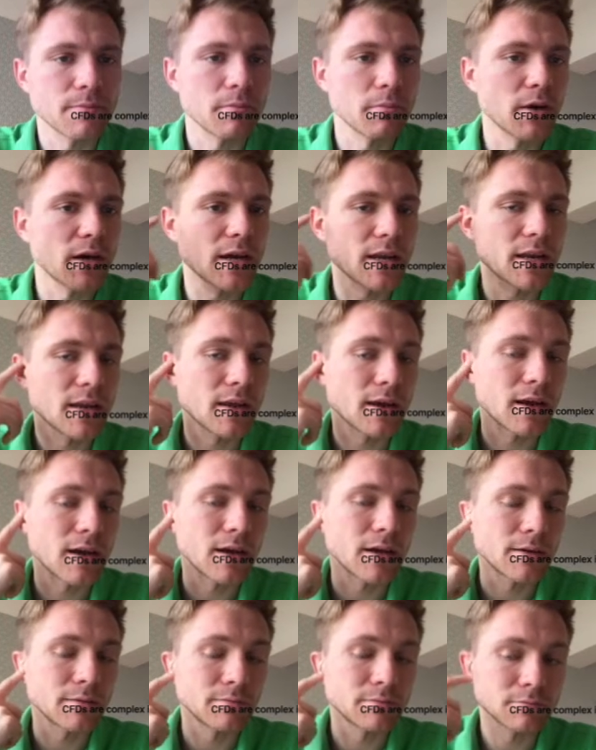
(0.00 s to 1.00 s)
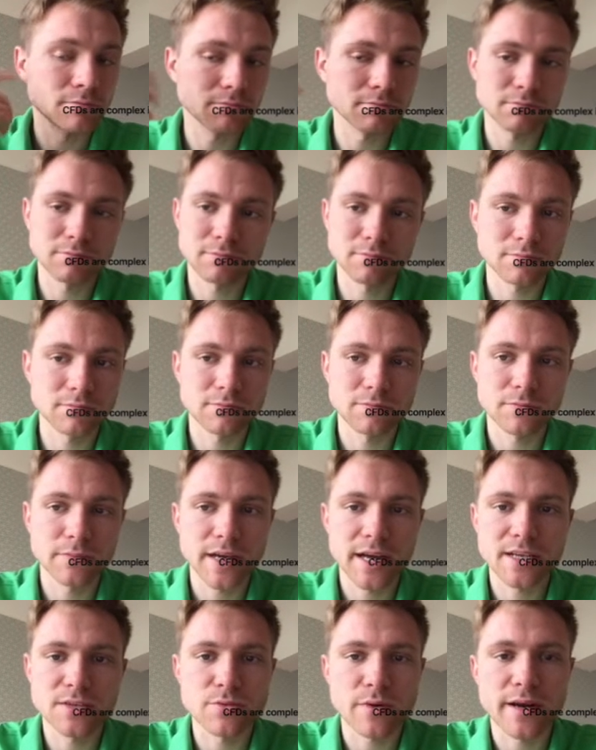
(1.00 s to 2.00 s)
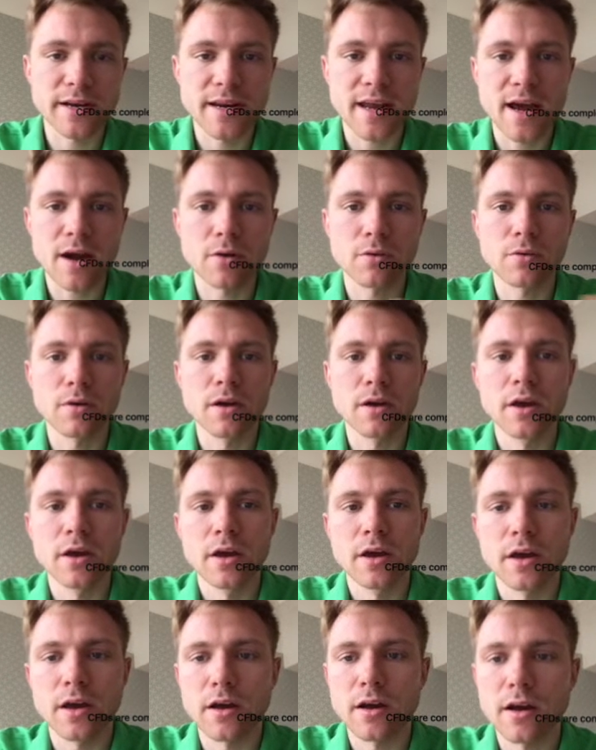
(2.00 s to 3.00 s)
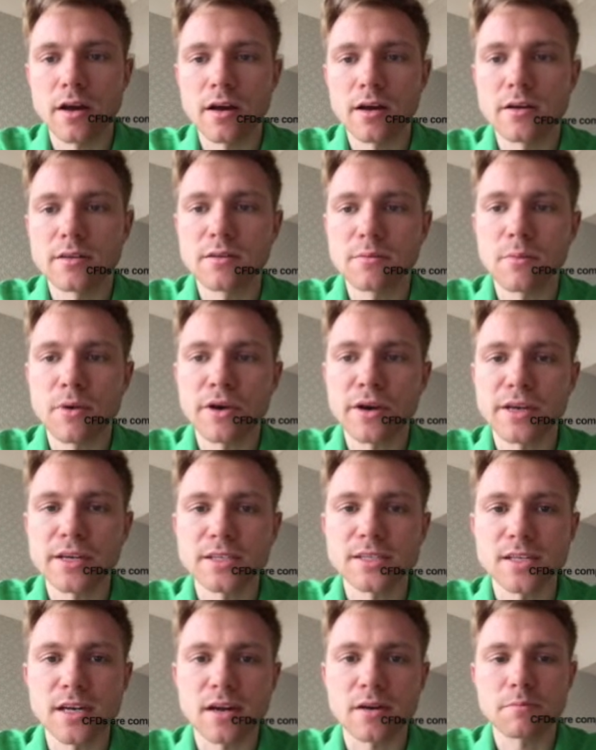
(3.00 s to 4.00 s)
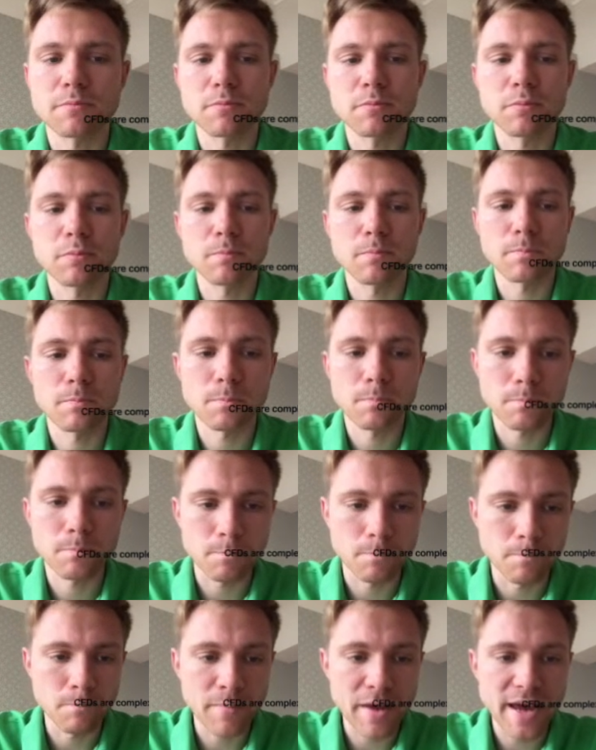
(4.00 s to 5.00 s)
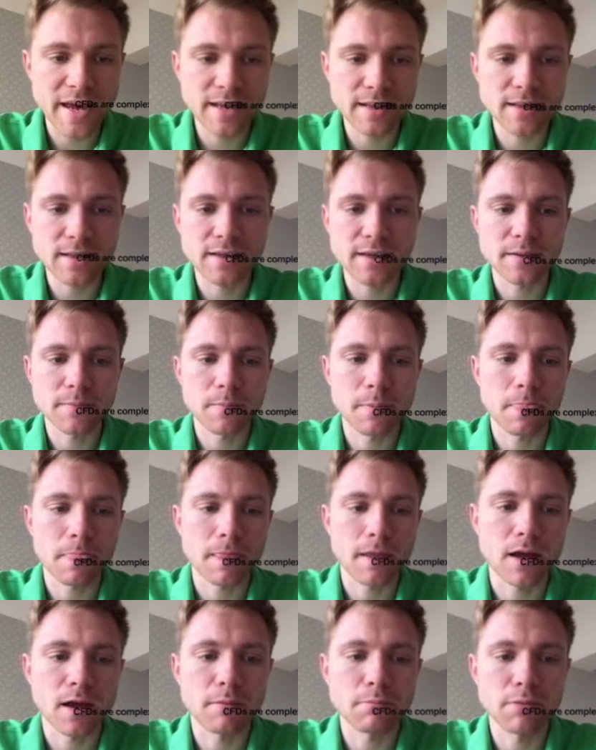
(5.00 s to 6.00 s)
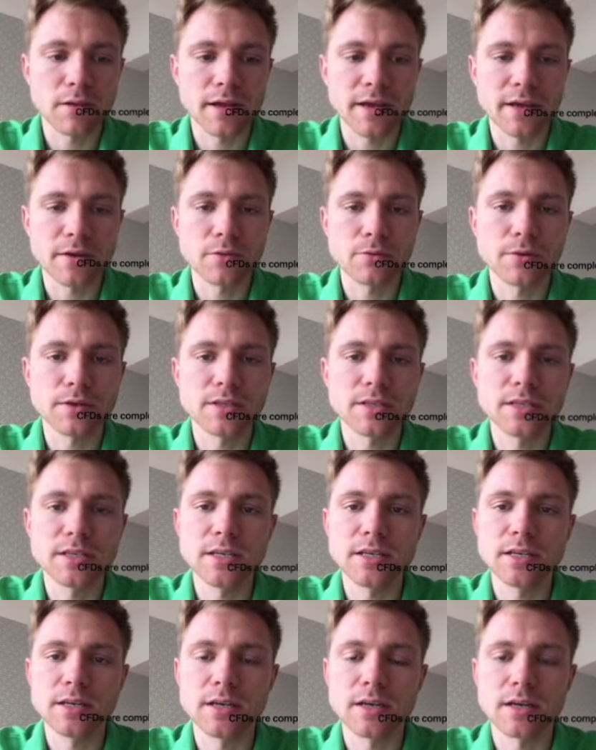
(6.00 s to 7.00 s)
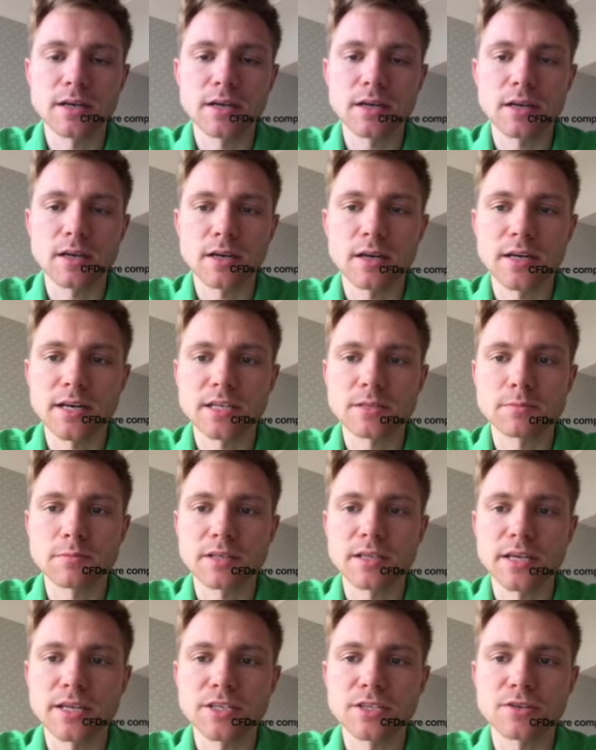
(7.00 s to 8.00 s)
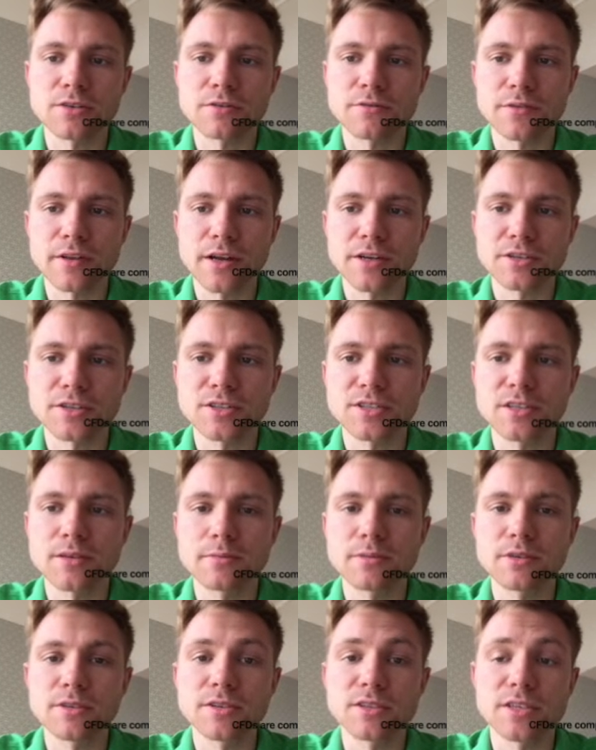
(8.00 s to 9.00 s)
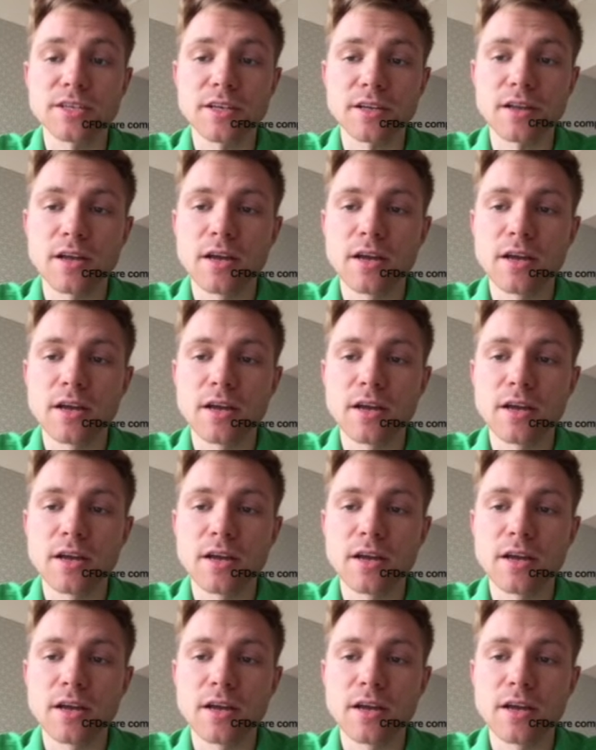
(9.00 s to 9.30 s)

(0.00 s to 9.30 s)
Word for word: But um, as right now, the markets are mainly uh, playing with the uh, expectation of larger stimulus deal,